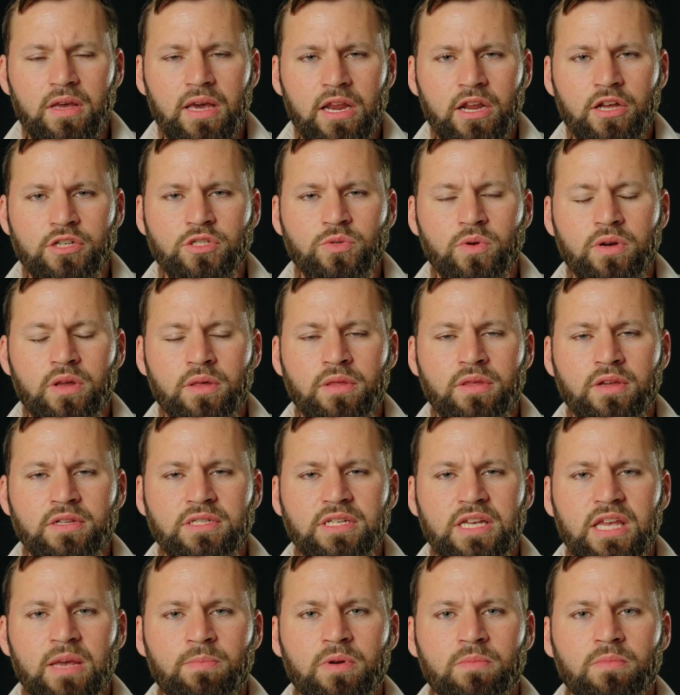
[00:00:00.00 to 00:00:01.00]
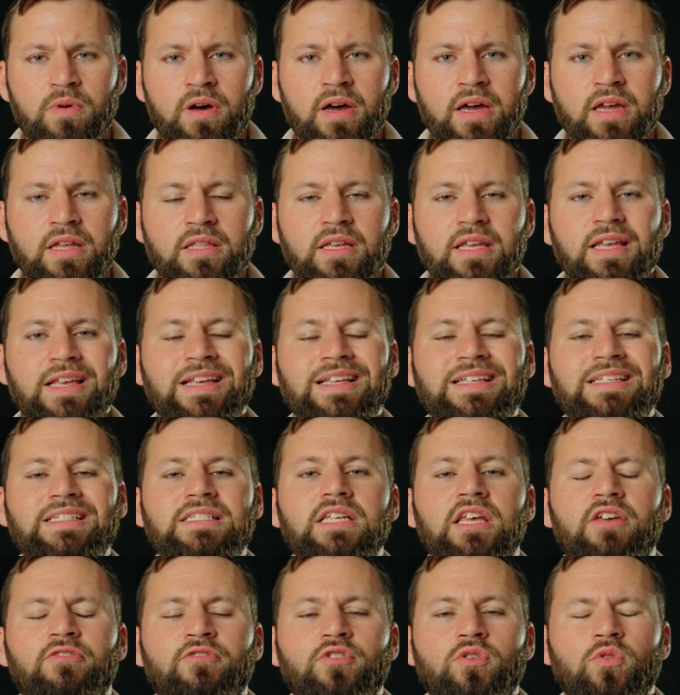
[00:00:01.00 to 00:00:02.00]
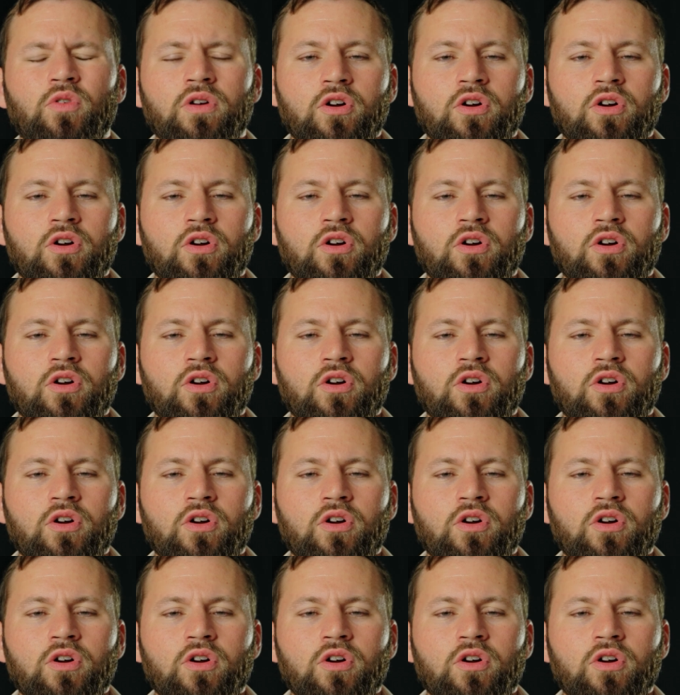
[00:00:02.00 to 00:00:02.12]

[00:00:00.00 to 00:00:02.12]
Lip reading: And also another thing to keep in mind is if you